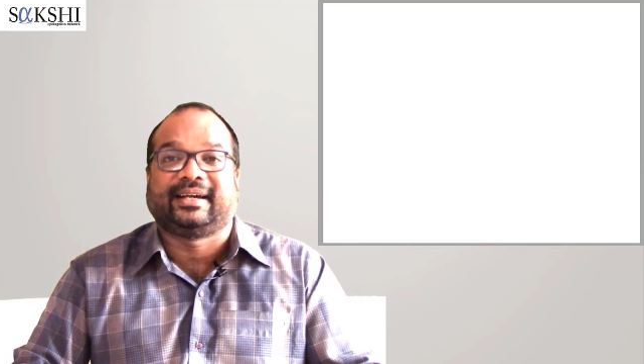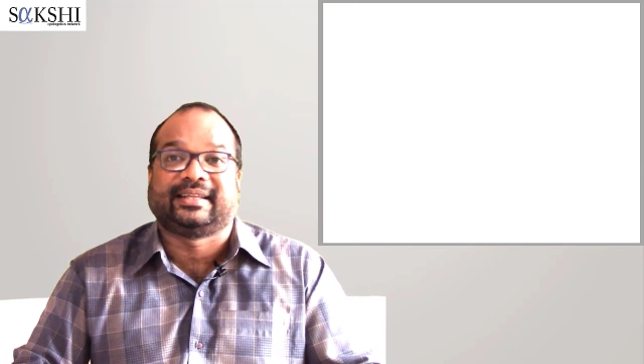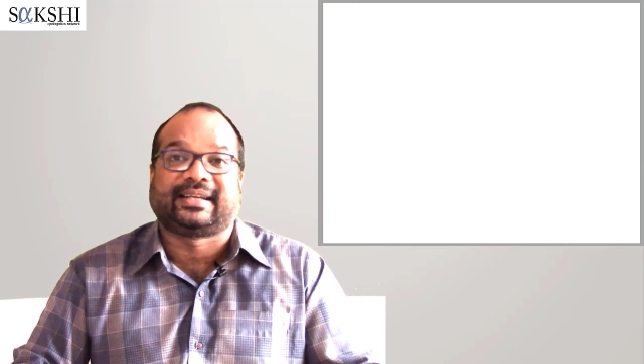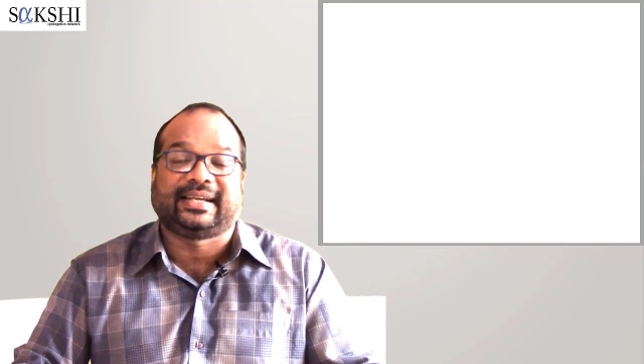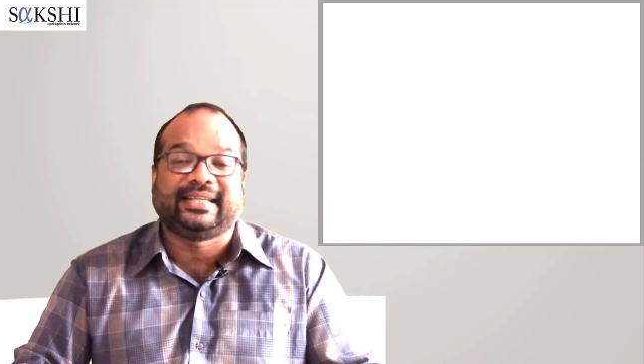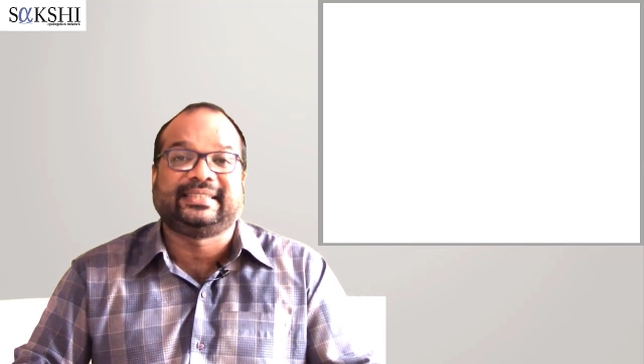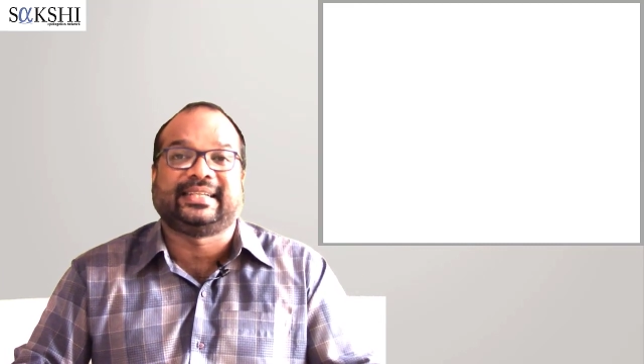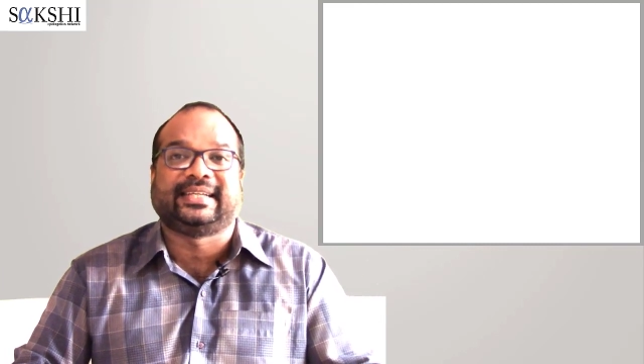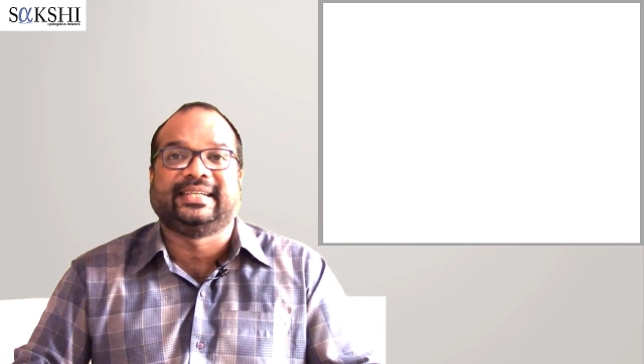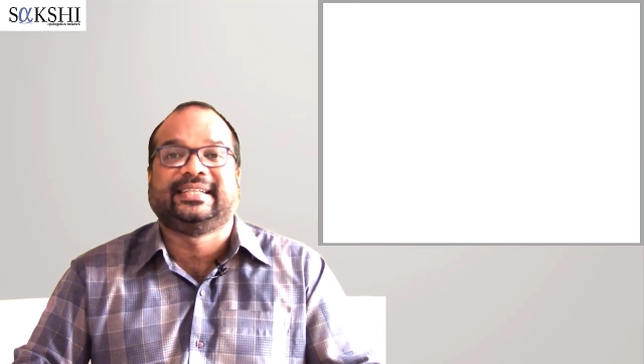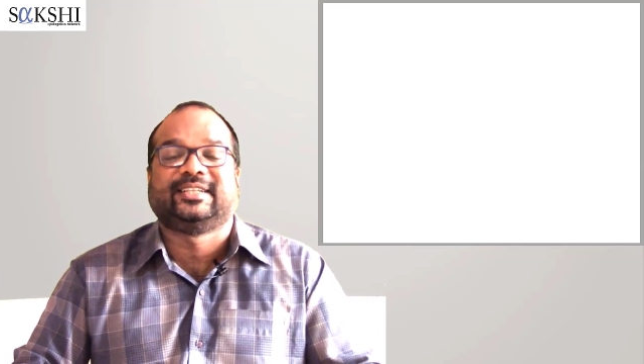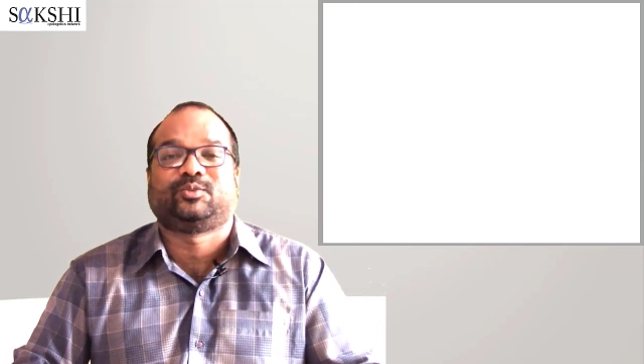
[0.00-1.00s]
religion
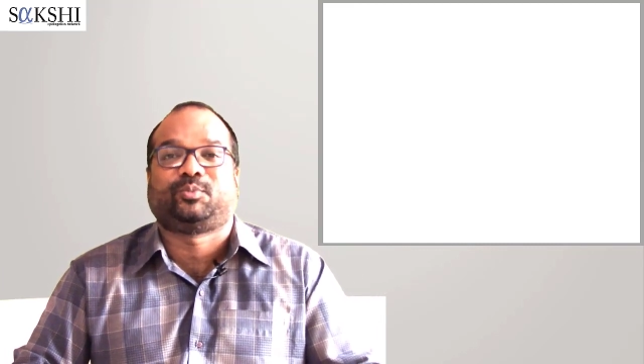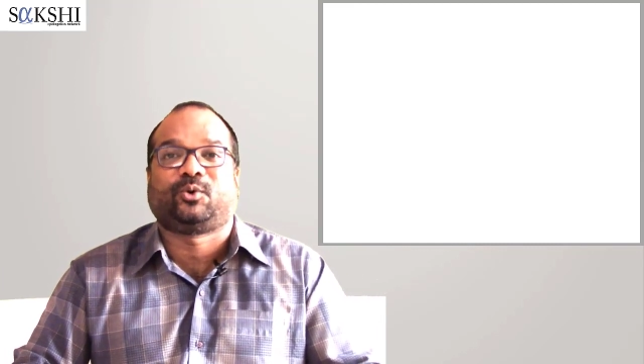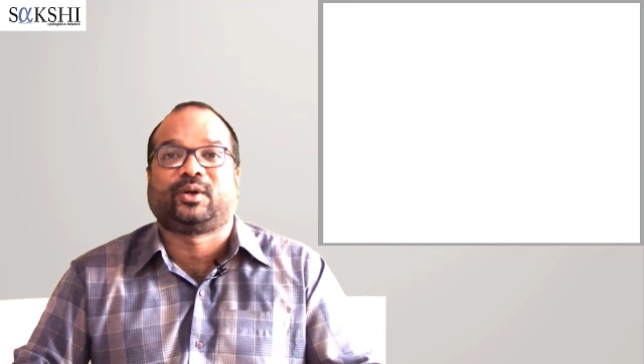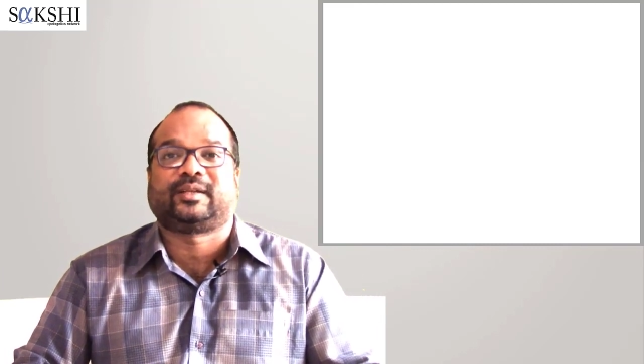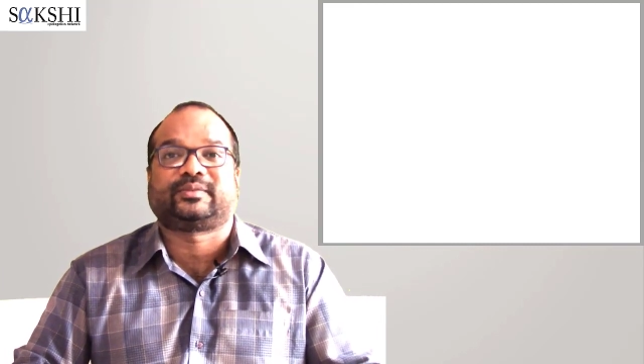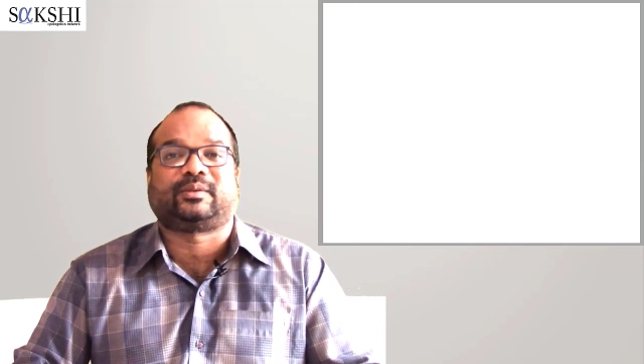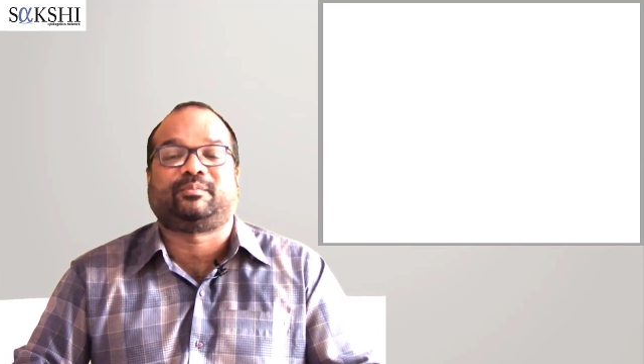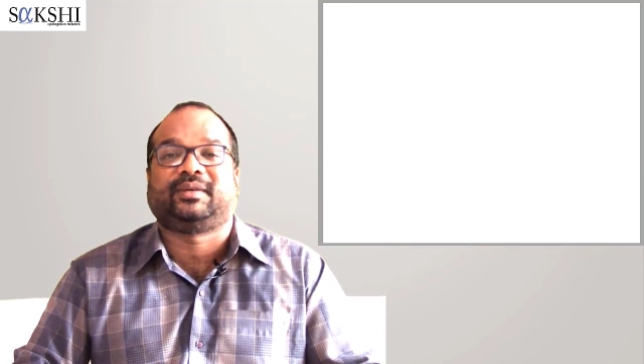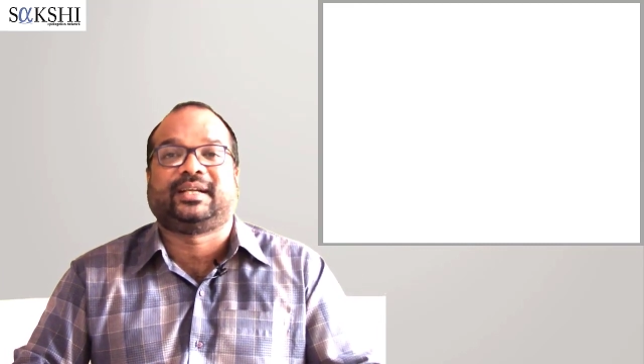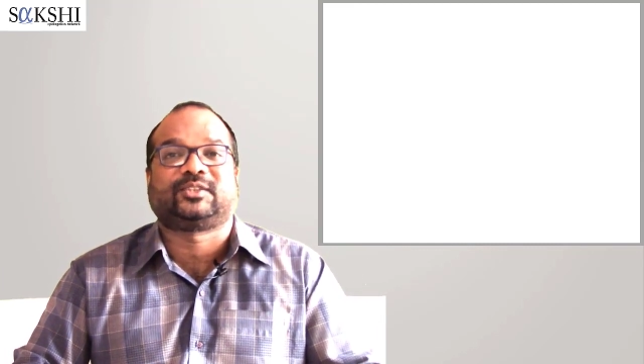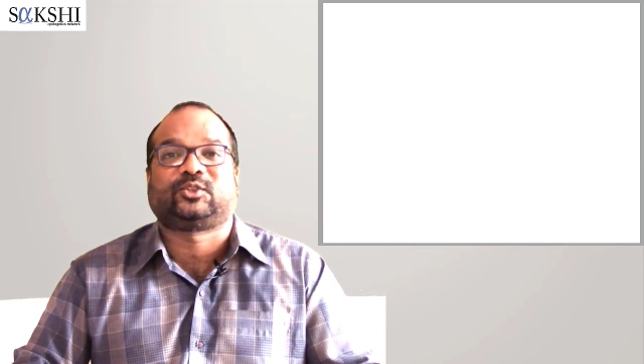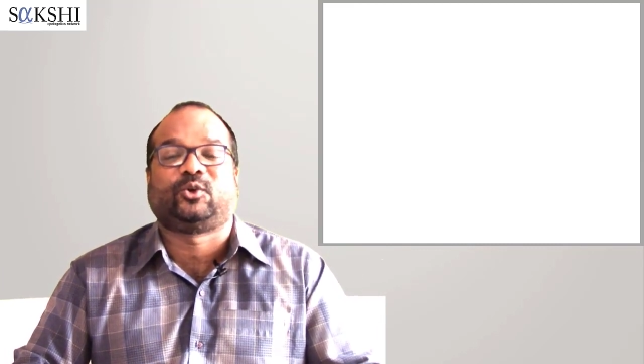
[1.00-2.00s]
hinders progress
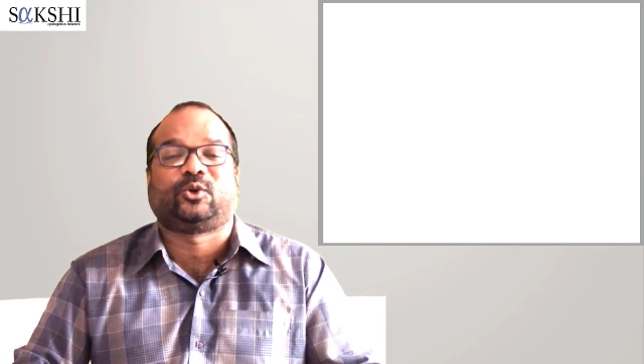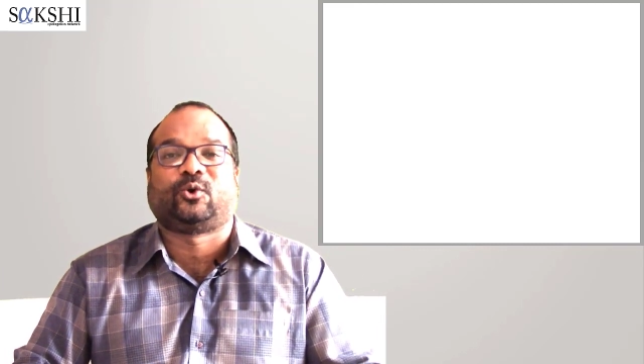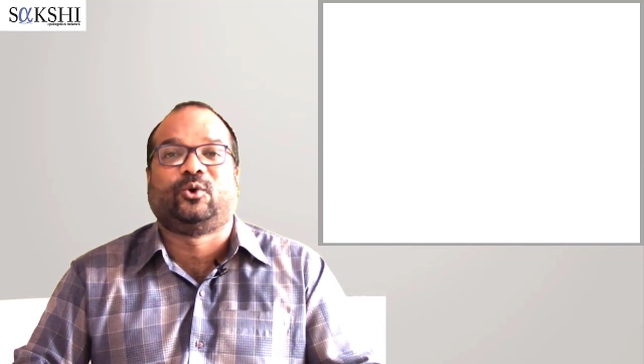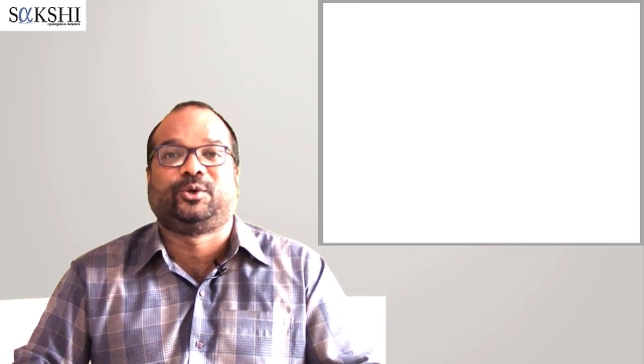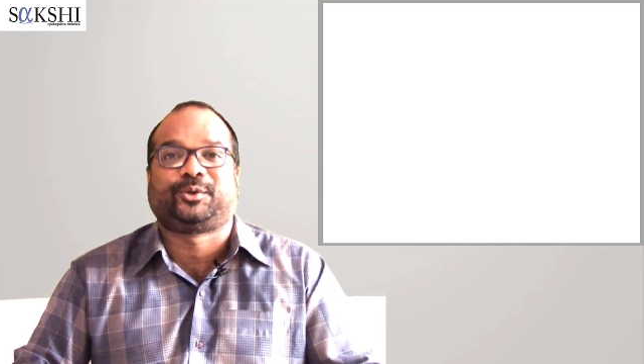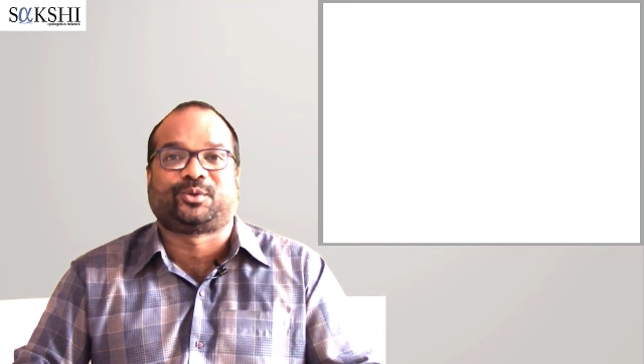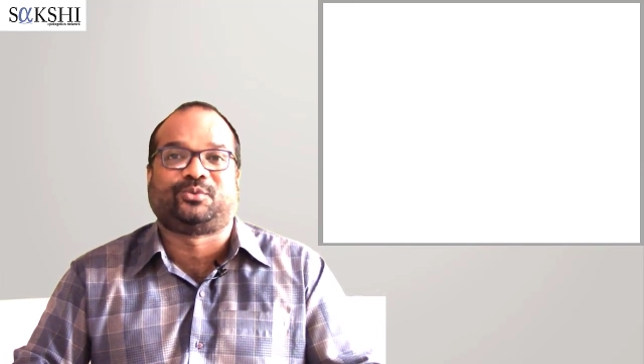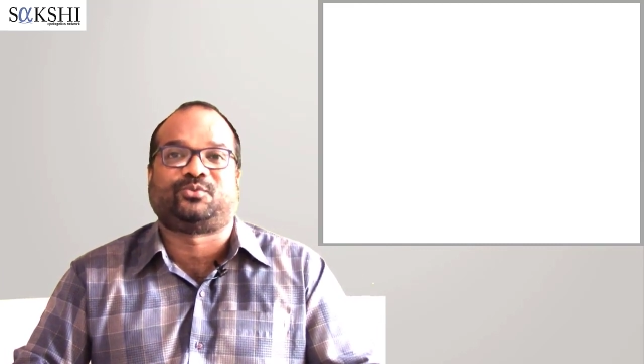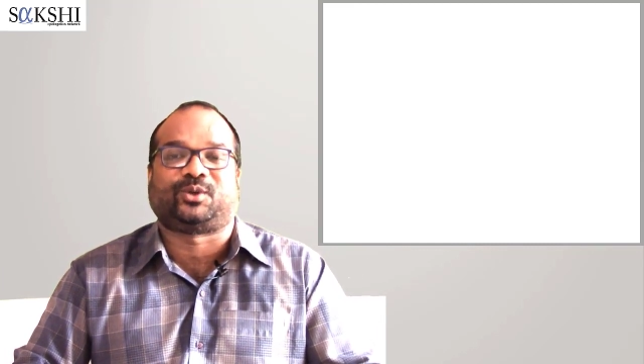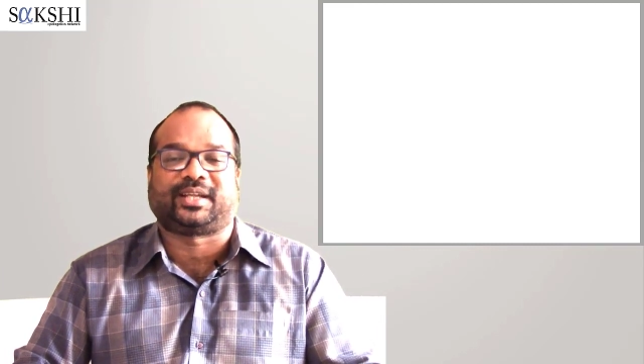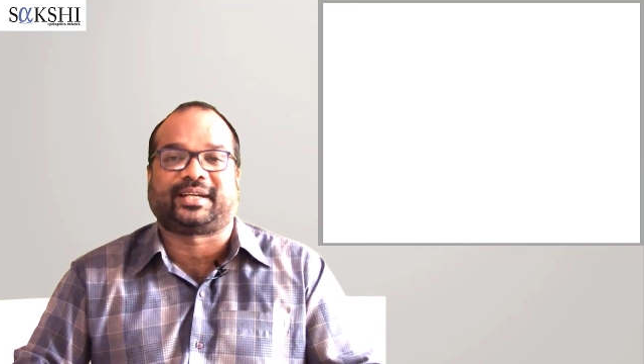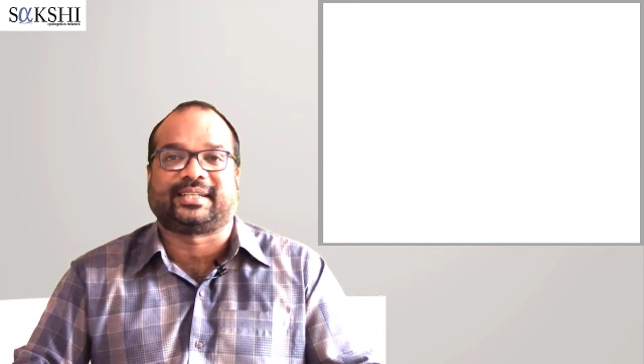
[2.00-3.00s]
does not hold true
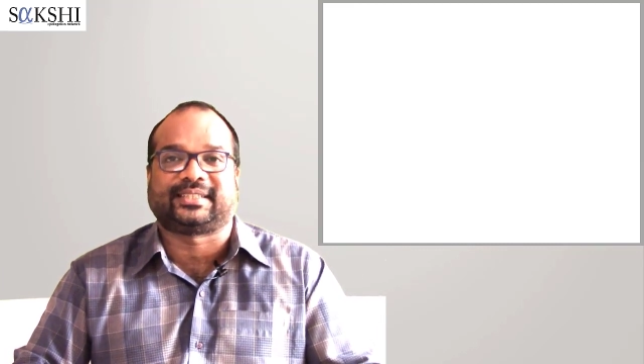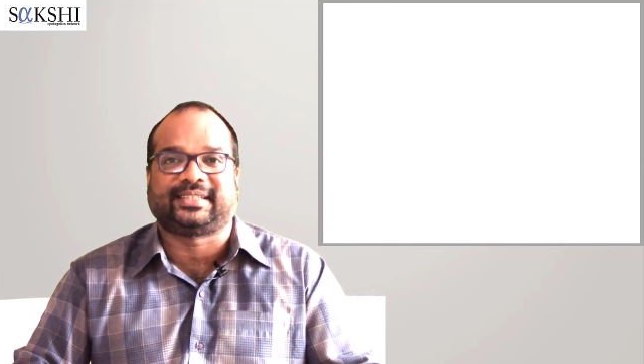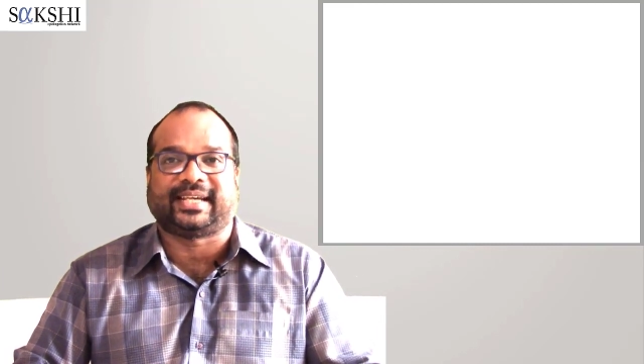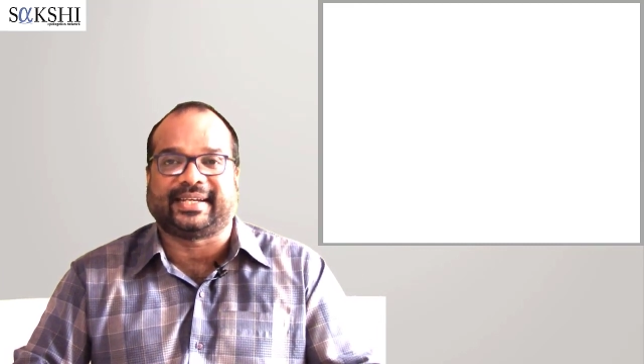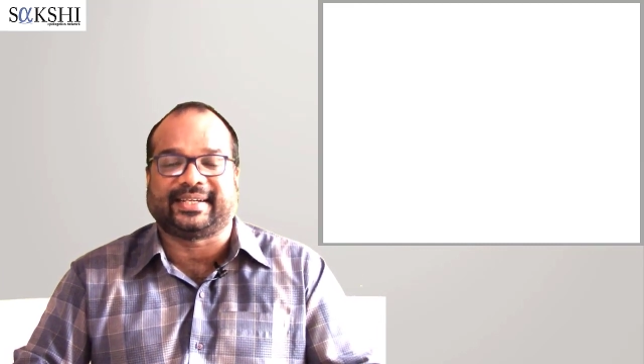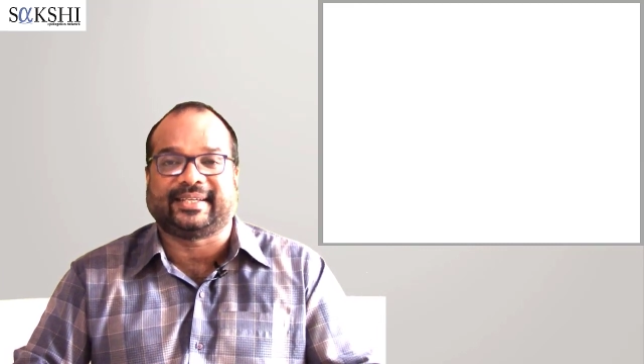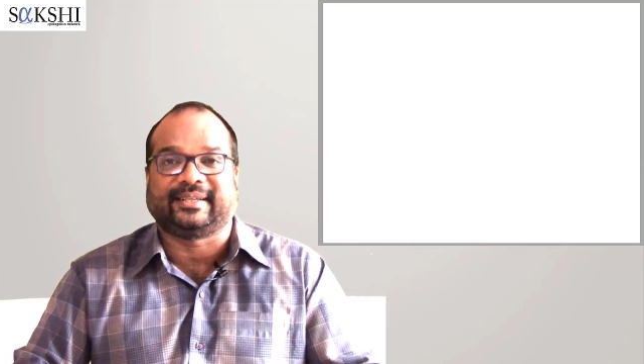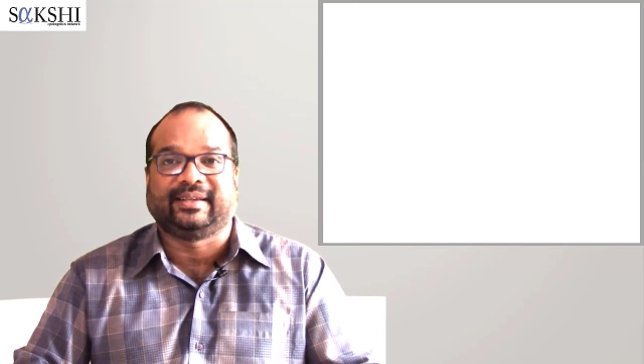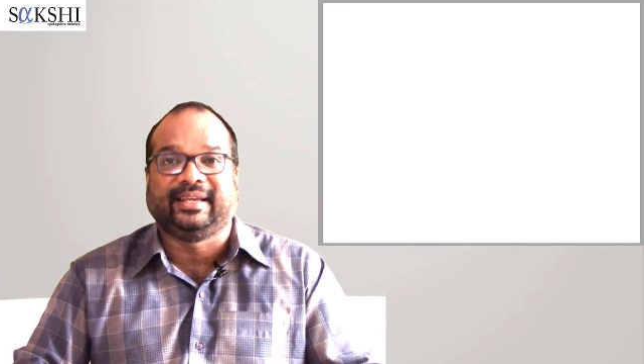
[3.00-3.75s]
for the Christianity.